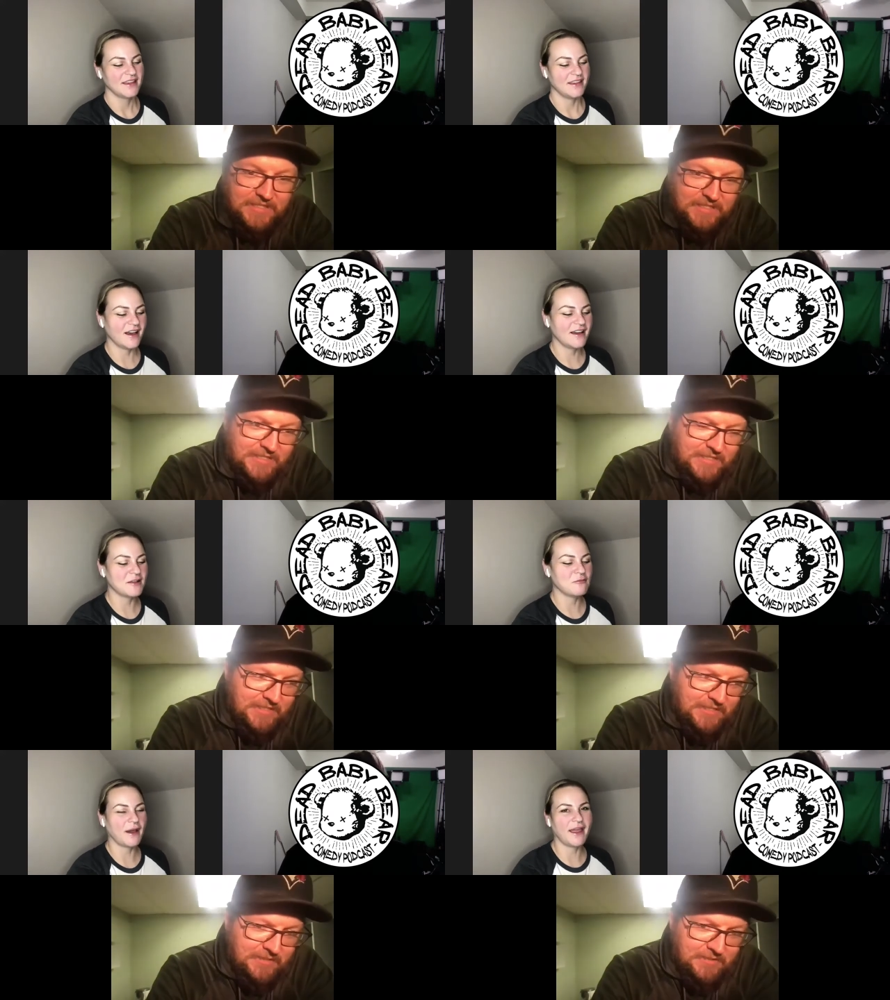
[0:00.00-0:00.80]
Speaker 1: Young
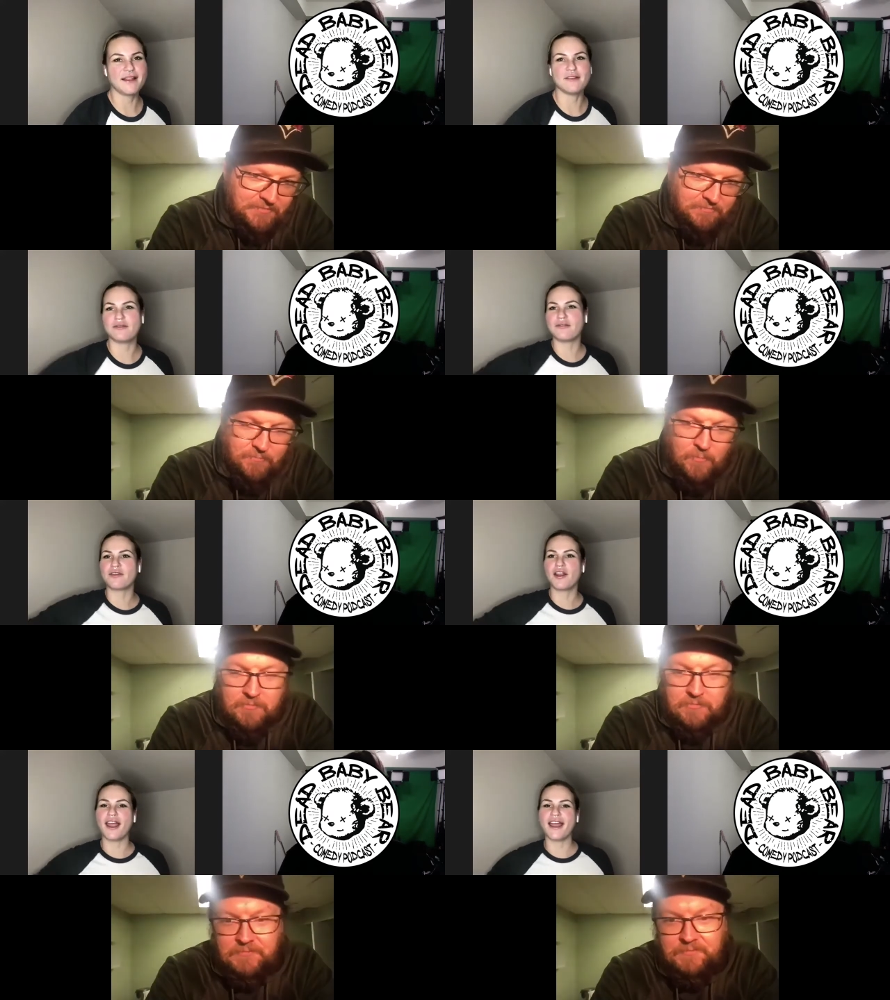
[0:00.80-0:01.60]
and white
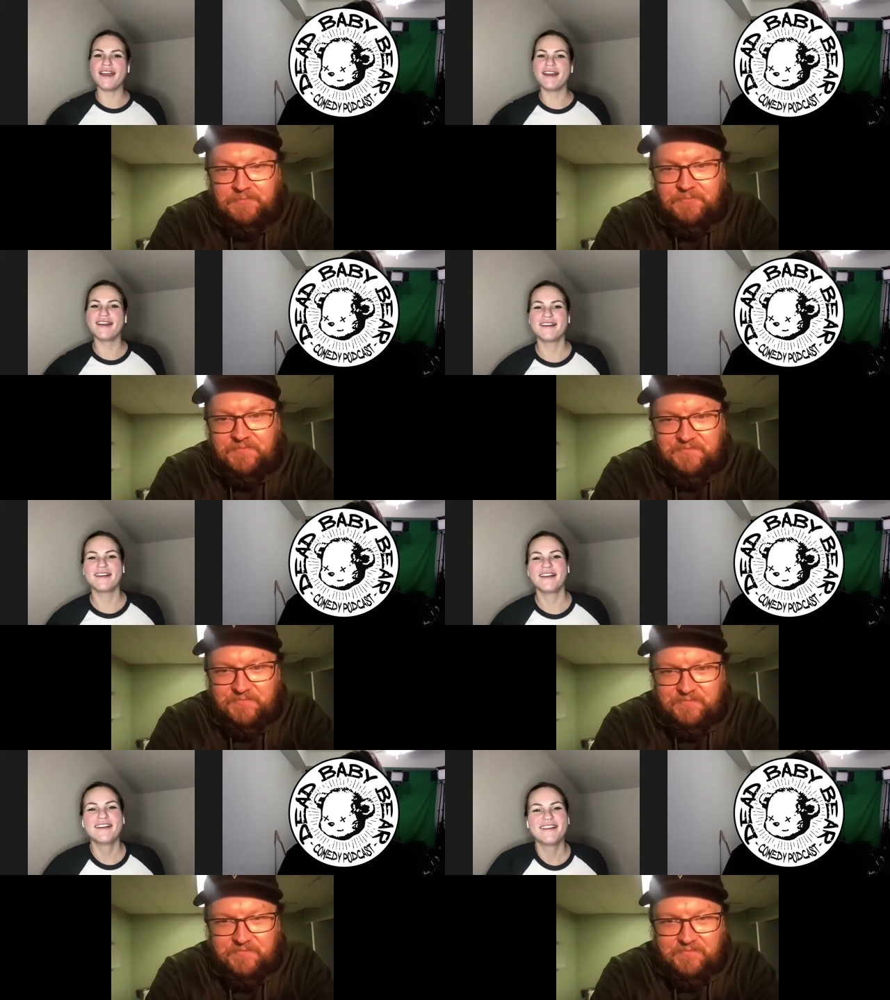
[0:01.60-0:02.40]
and free
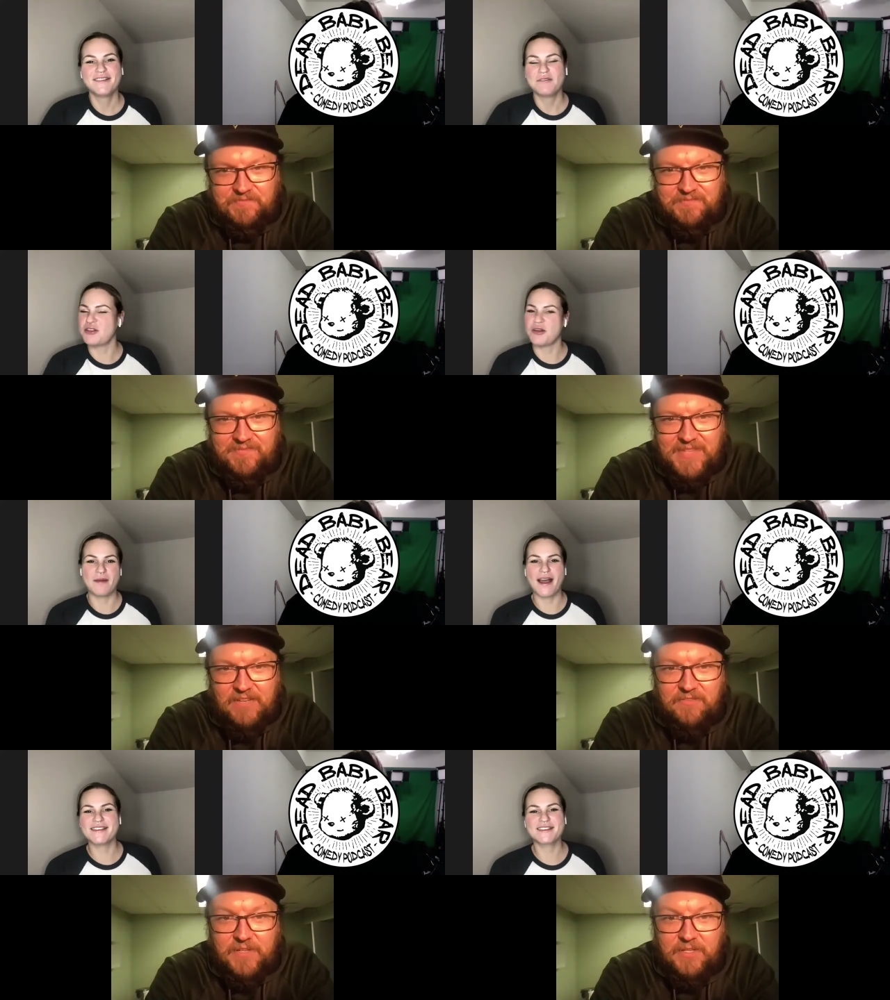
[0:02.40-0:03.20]
with
Speaker 2: their
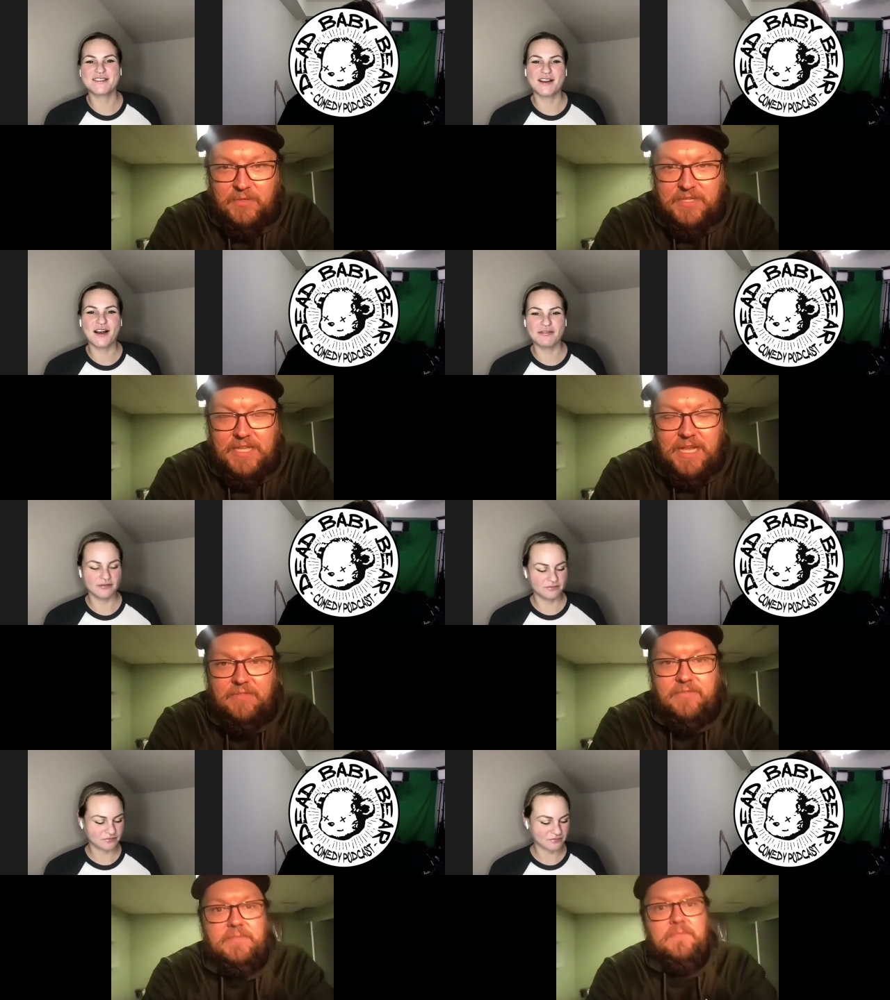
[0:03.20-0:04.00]
masks on. Like,
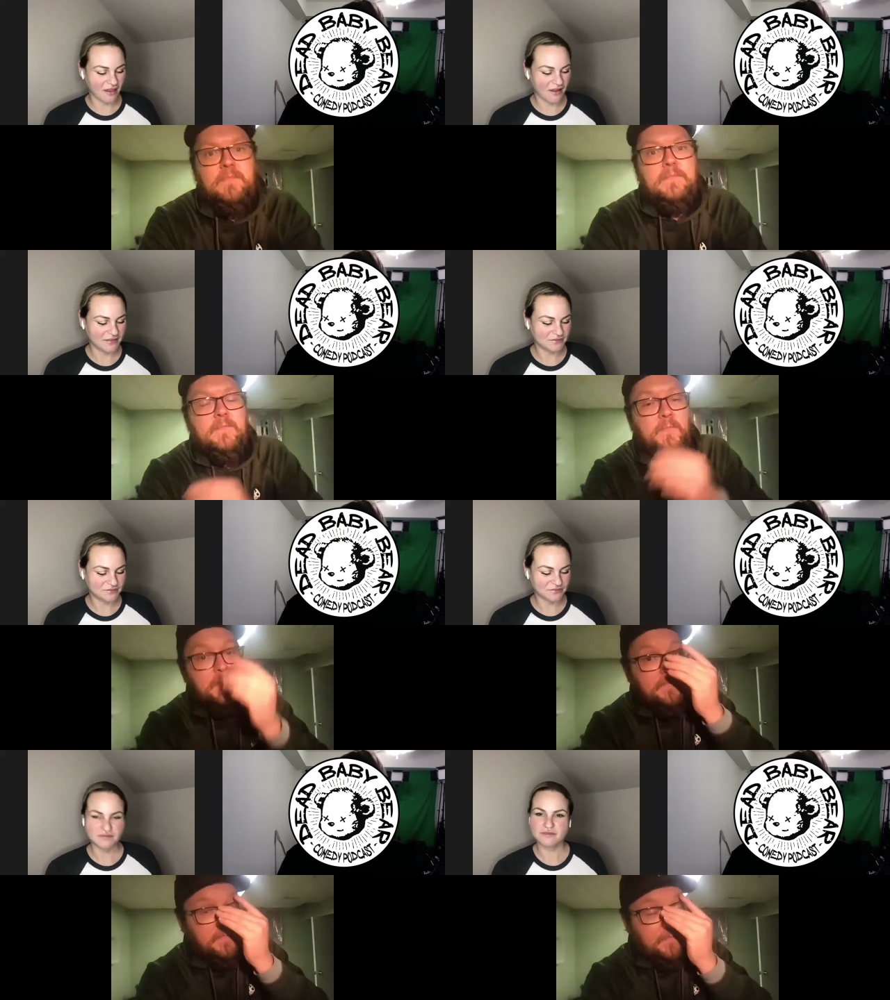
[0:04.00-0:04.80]

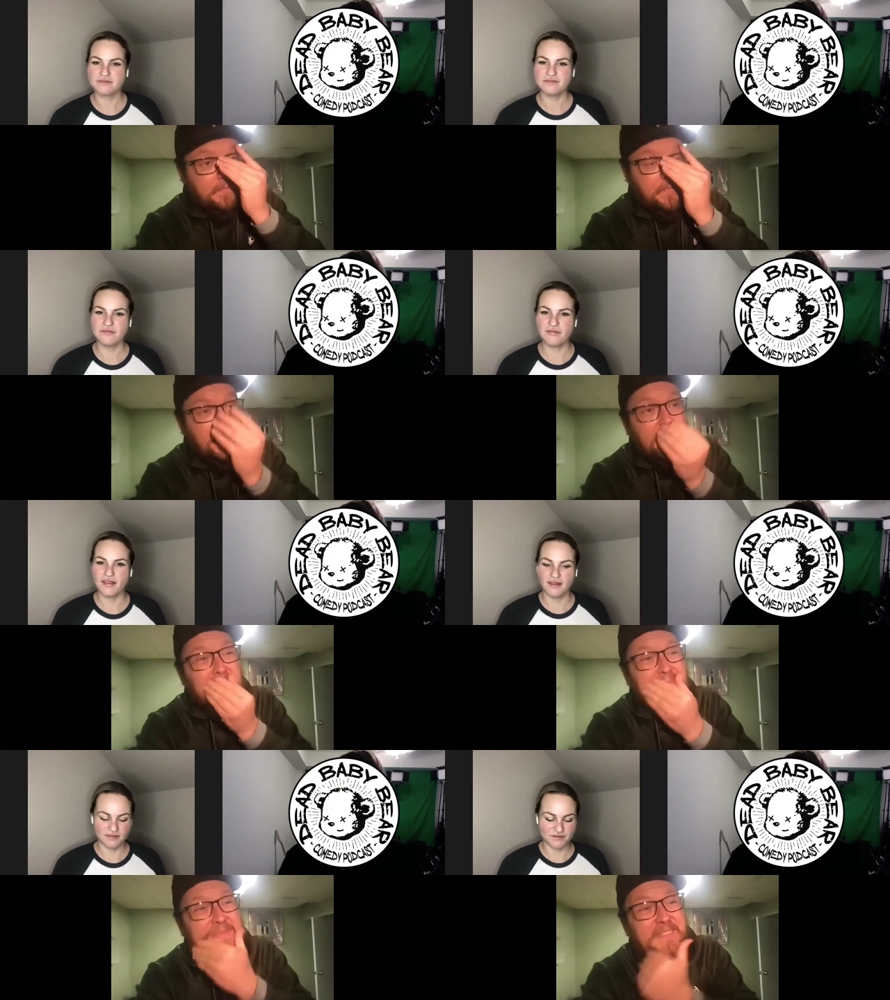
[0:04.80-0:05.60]
yeah,
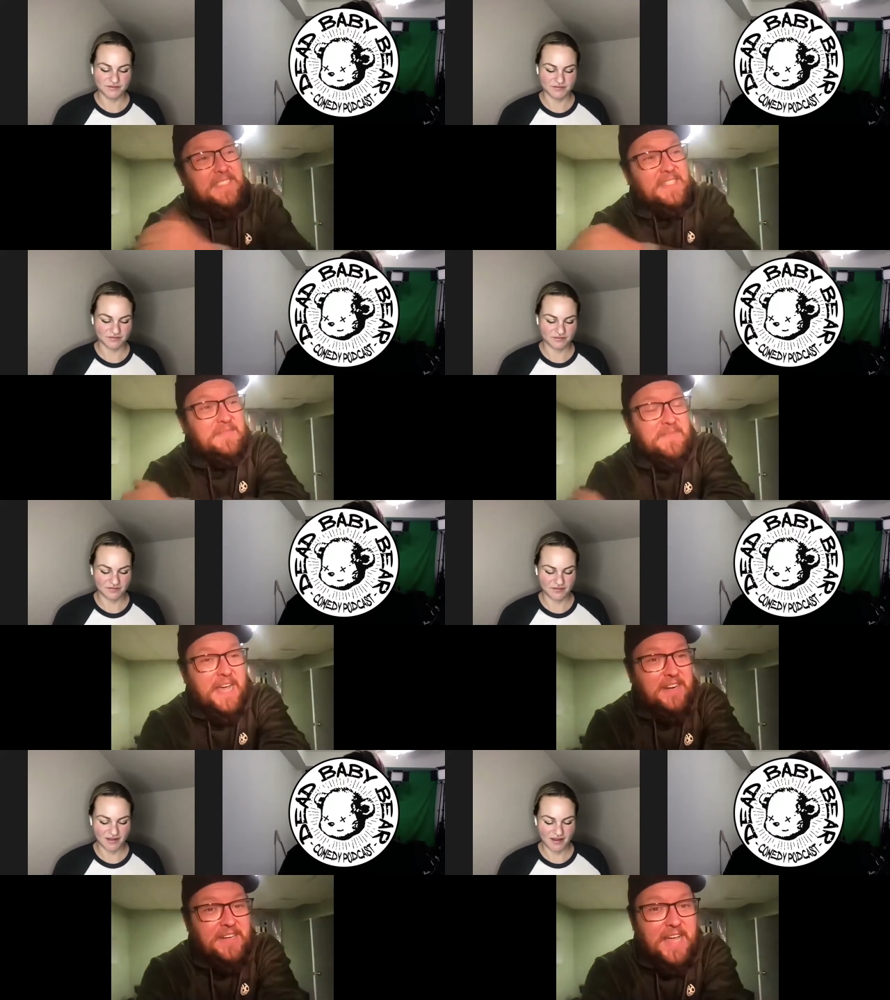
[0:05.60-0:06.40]
it doesn't
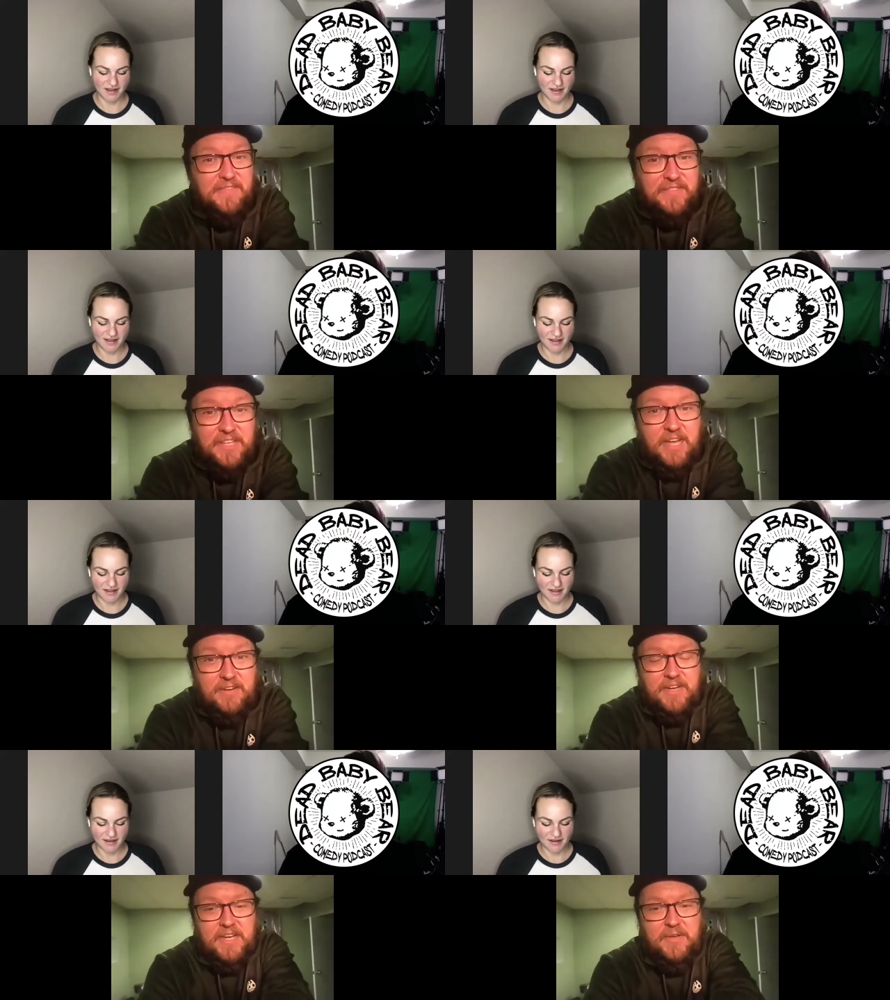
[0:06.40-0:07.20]
matter. I haven't gone out
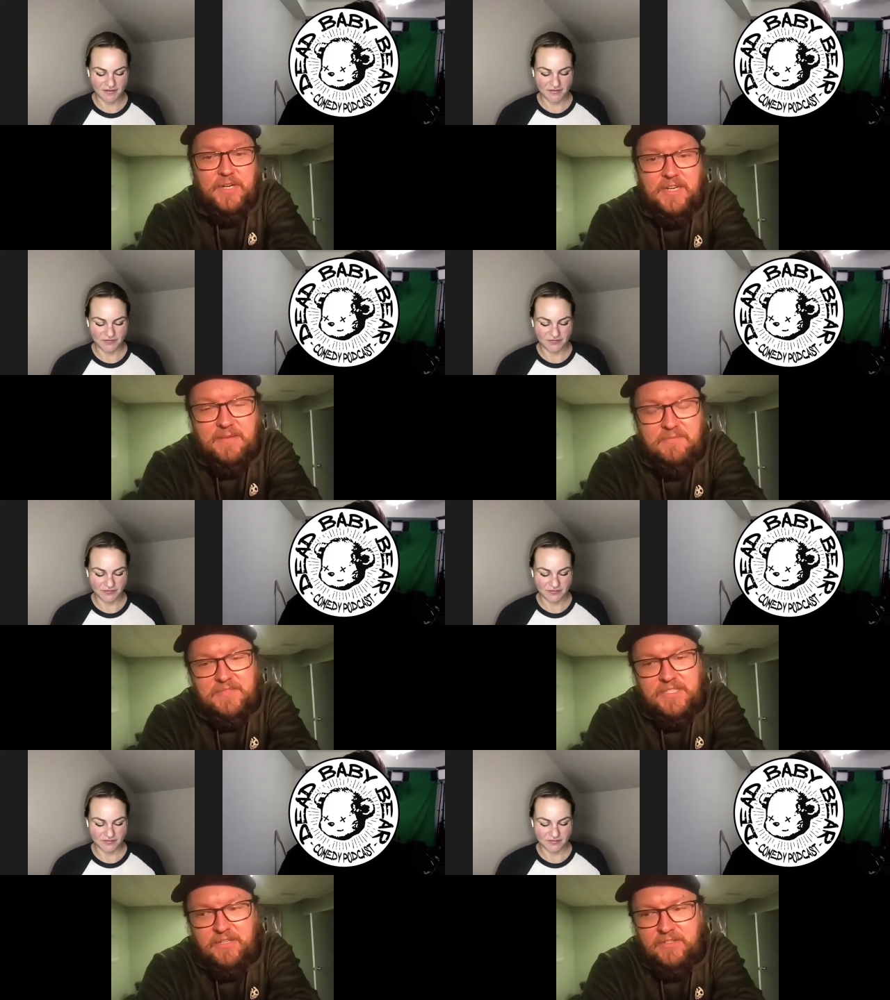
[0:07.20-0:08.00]
anywhere. I'm,
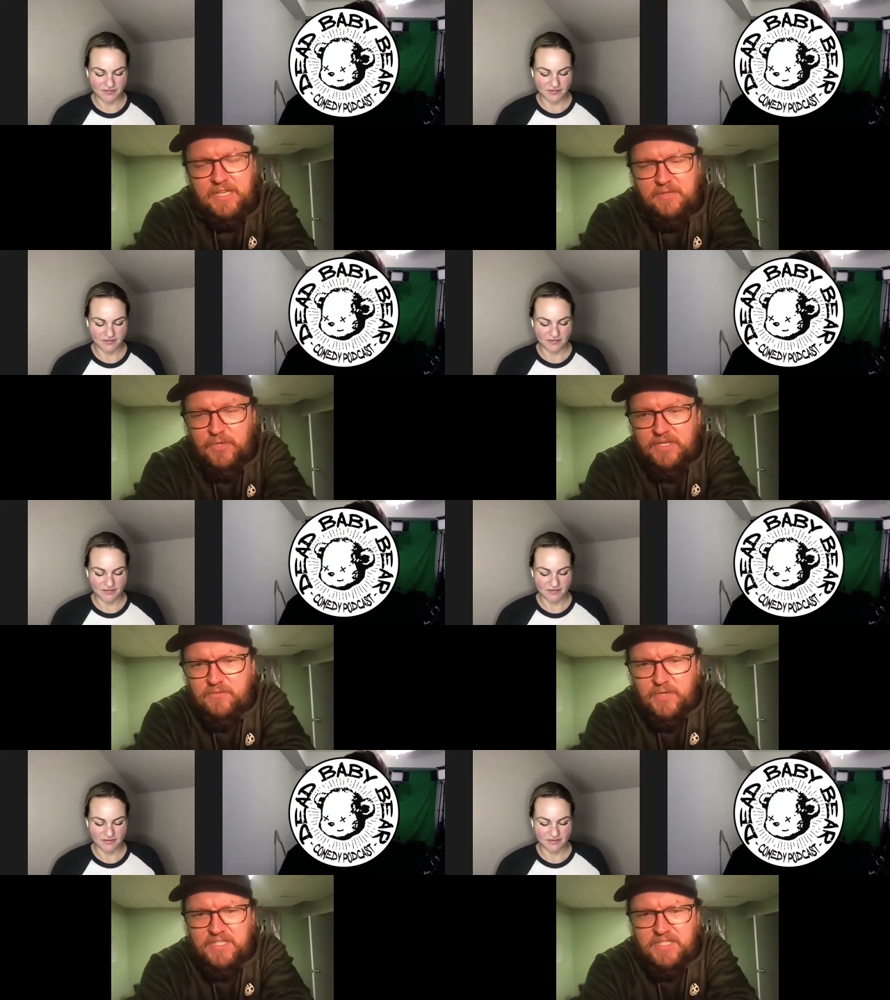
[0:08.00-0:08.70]
you know, like what what